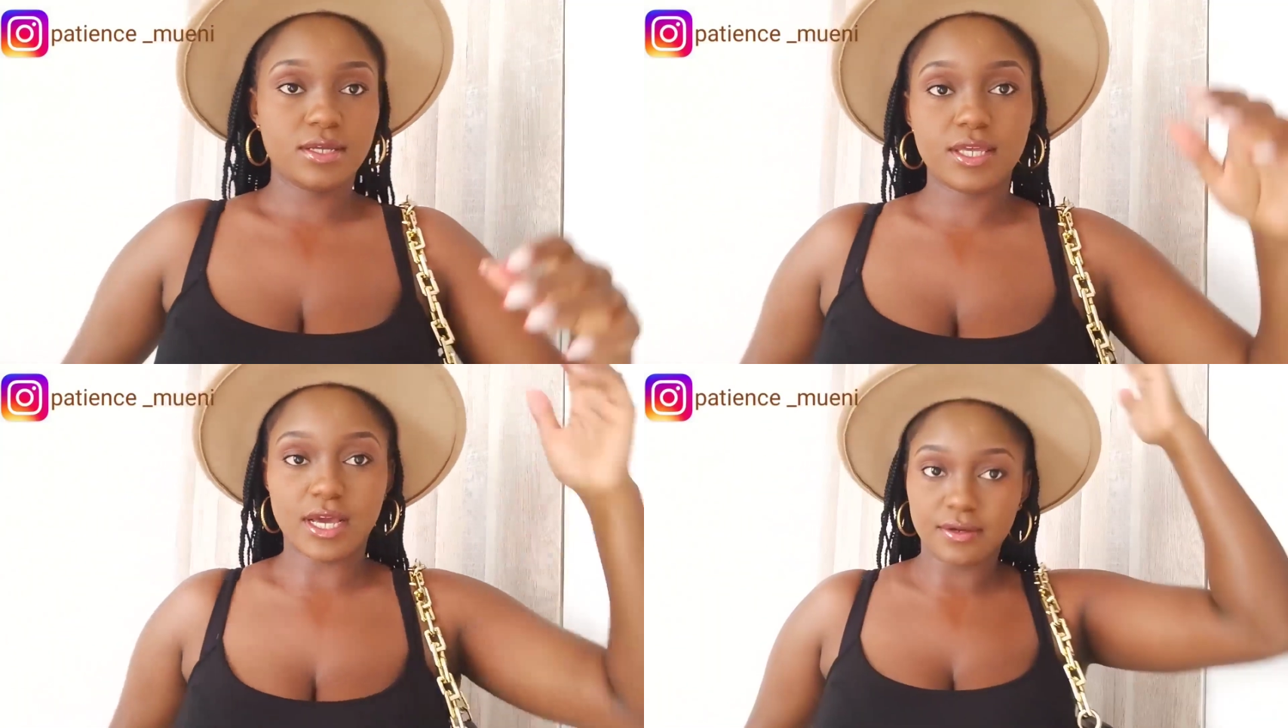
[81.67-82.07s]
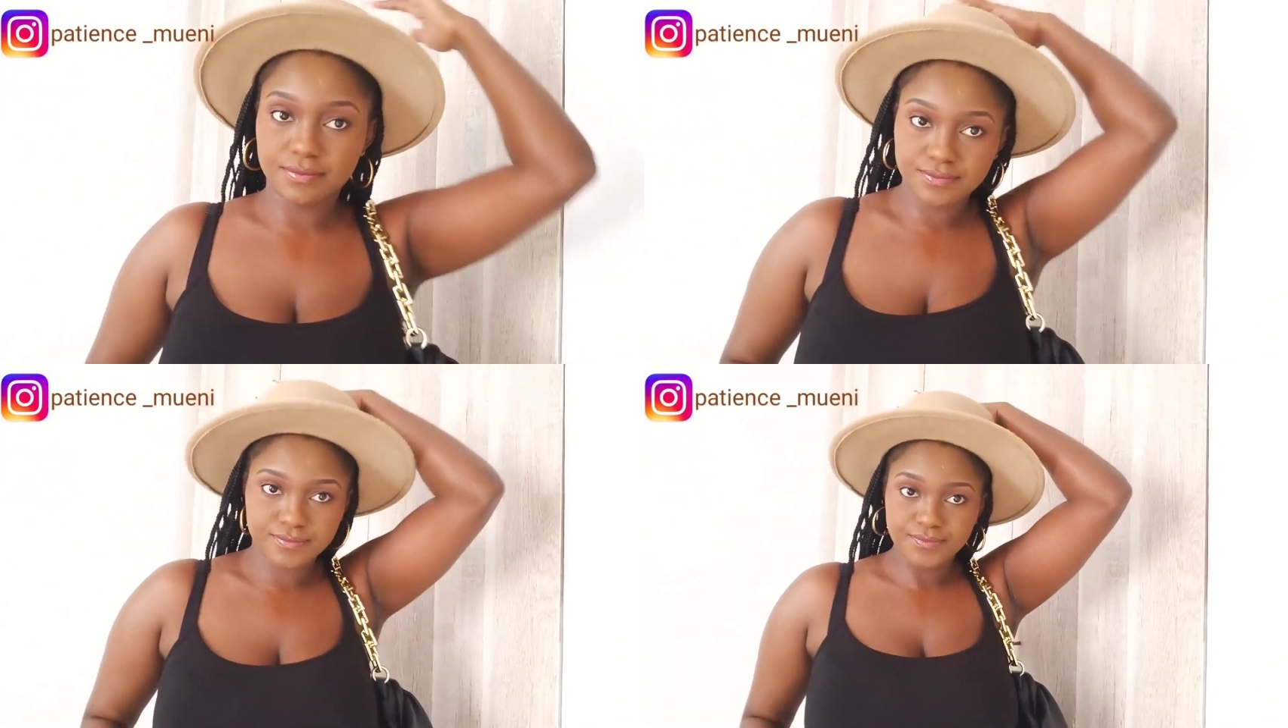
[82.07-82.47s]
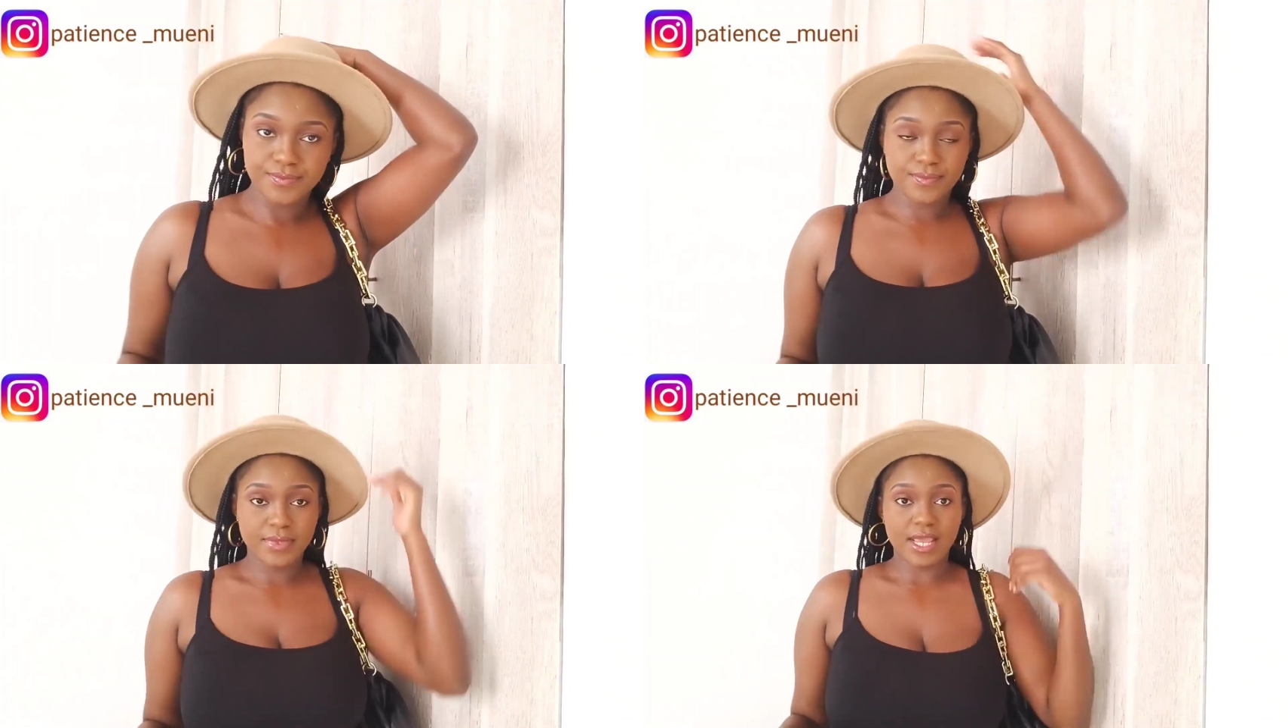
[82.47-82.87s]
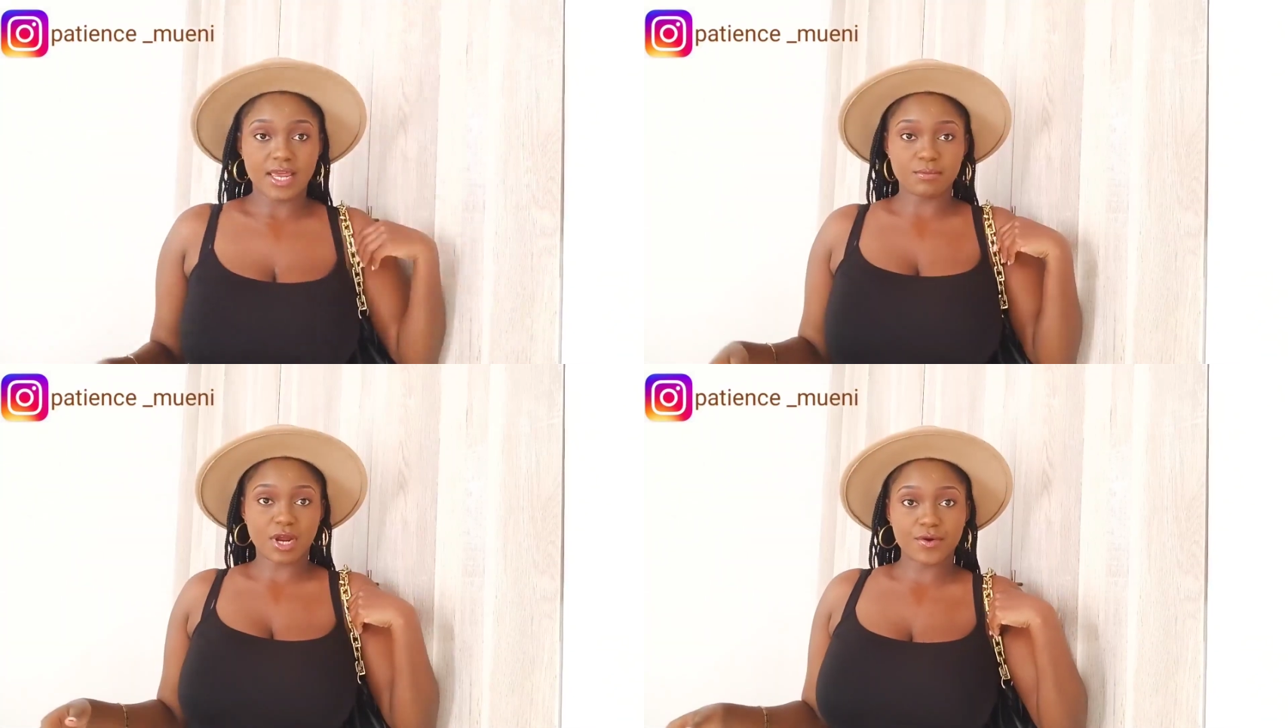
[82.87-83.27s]
yeah,
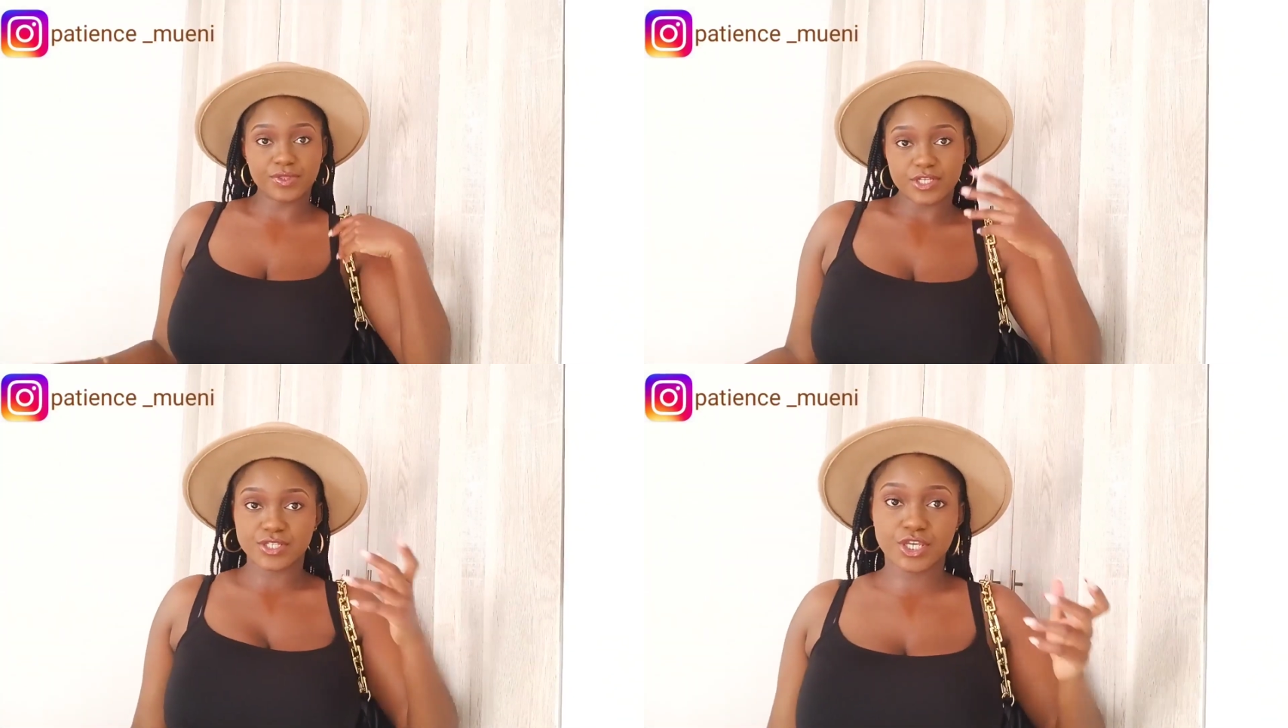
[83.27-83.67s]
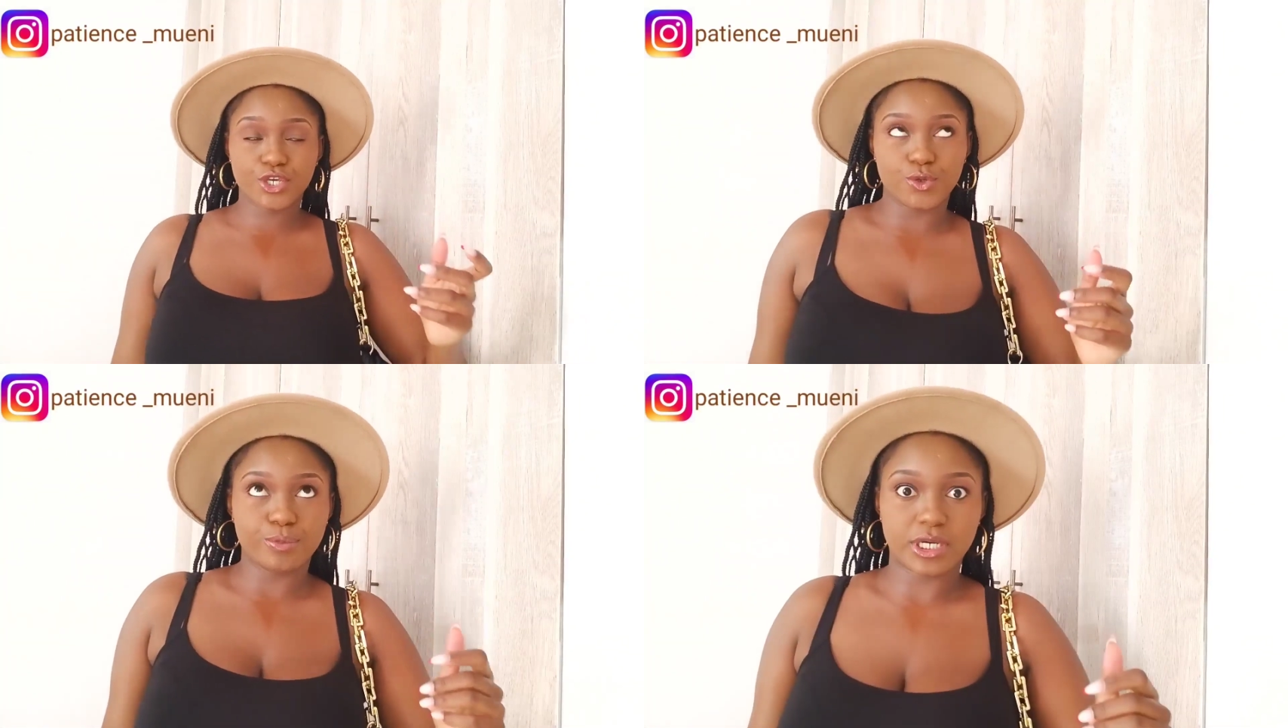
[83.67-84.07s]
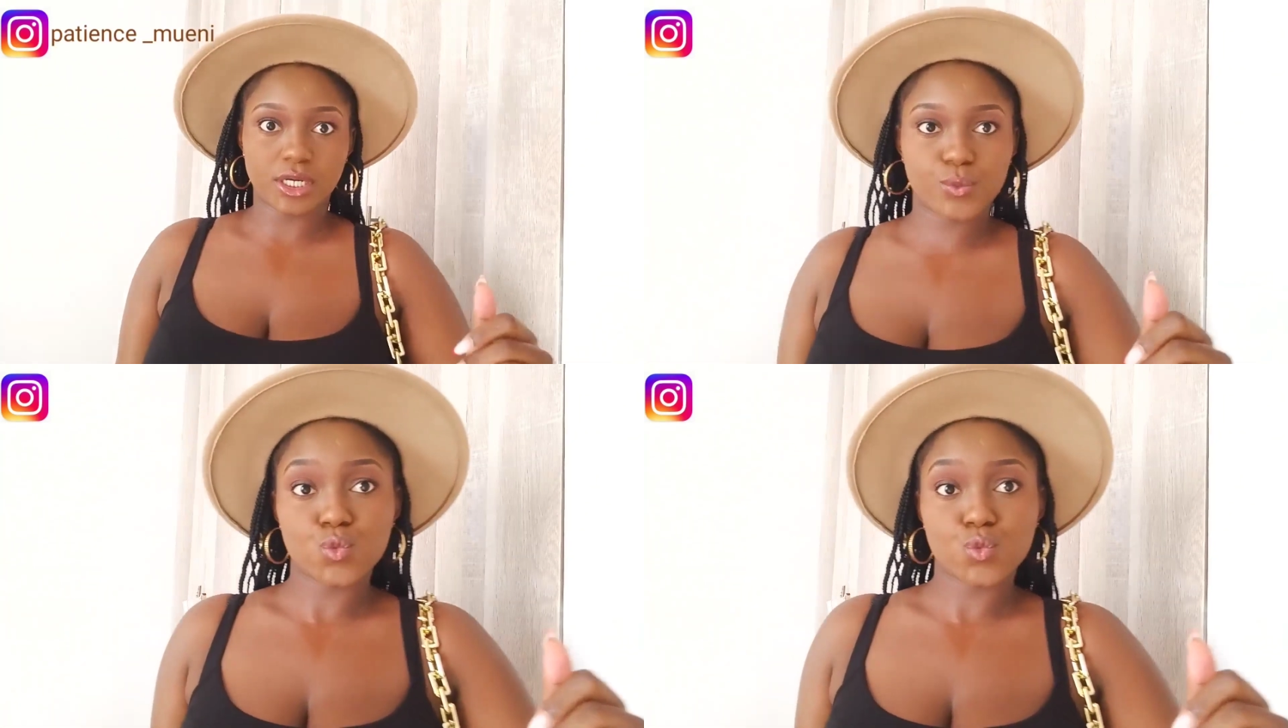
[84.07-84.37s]
and I'm carrying this cute bag.